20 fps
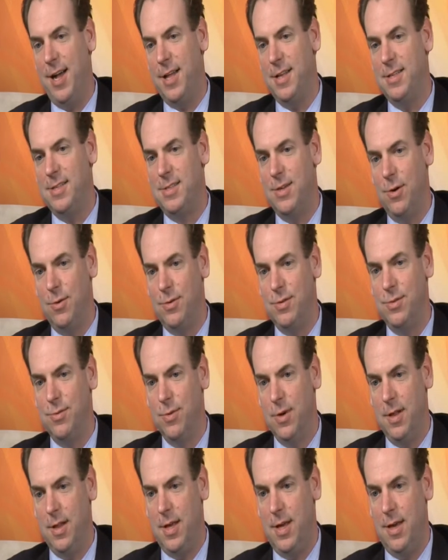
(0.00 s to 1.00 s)
So it was
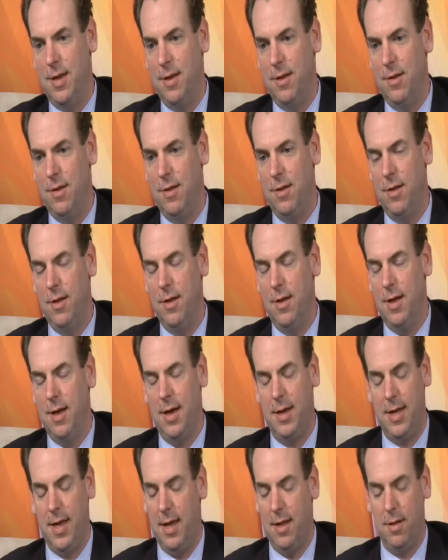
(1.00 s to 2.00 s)
really,
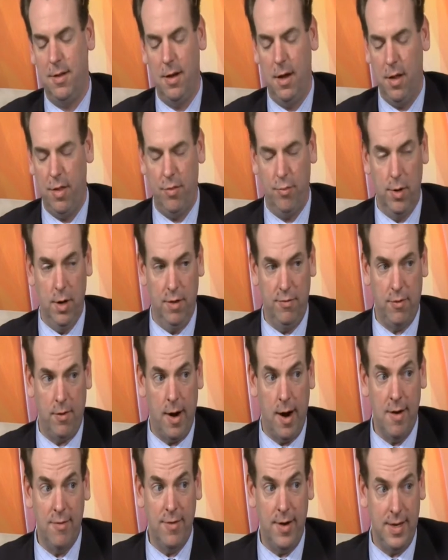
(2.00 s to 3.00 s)
again, a thrill for
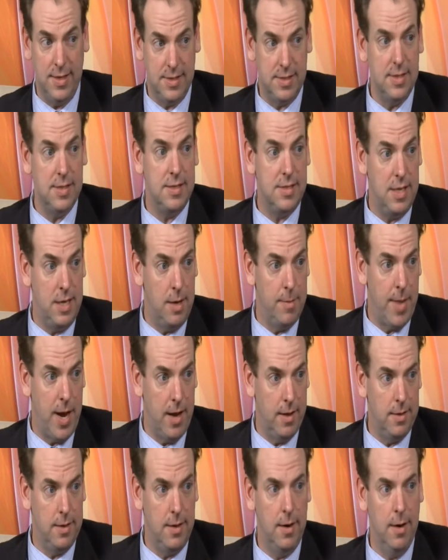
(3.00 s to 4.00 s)
our fans to see him
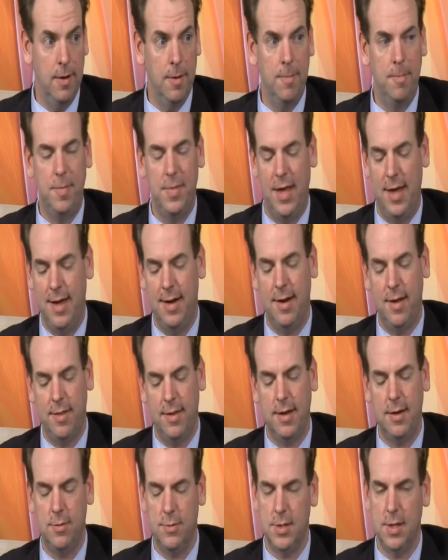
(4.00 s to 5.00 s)
out there, and I
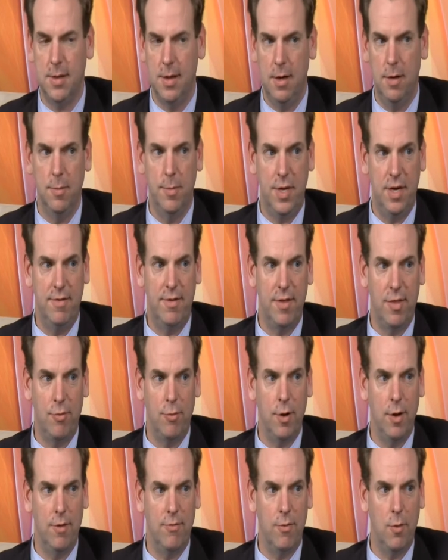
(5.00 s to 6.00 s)
think it was a little bit of a
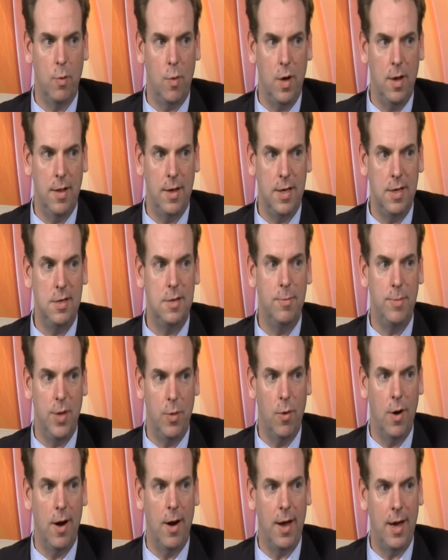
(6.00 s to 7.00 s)
thrill for Willie to be
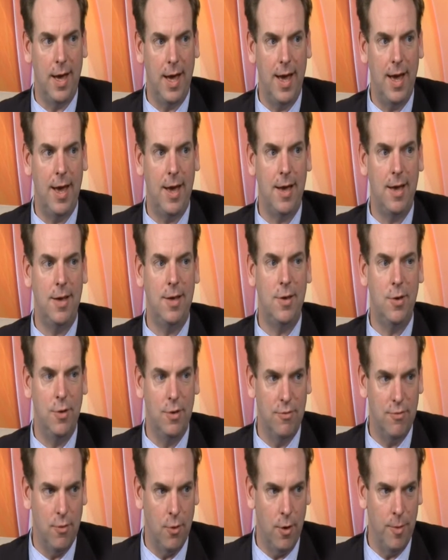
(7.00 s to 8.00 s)
wearing a
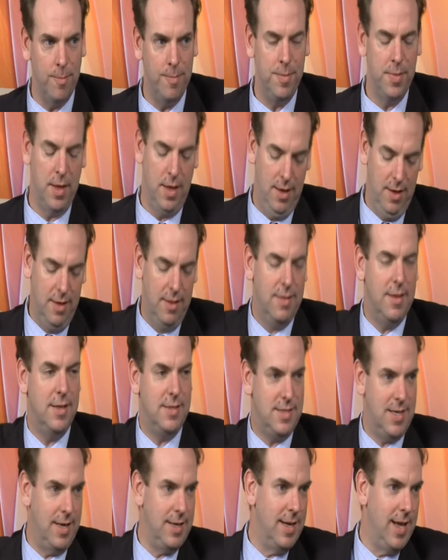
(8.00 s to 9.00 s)
uniform
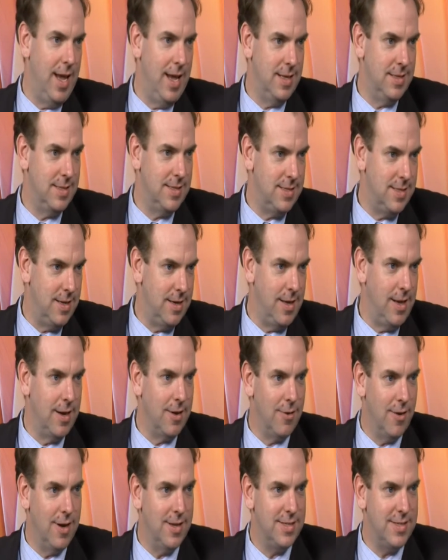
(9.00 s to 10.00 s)
that said Kansas City
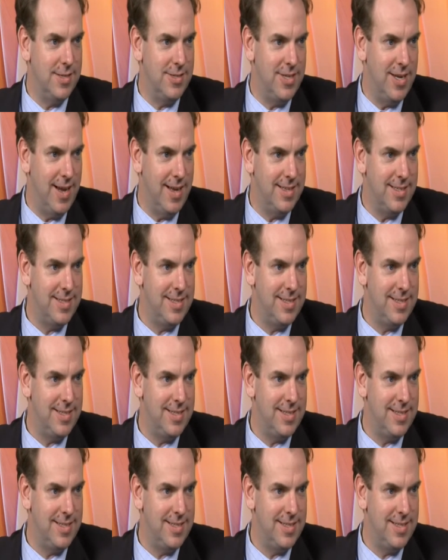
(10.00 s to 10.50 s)
across the chest.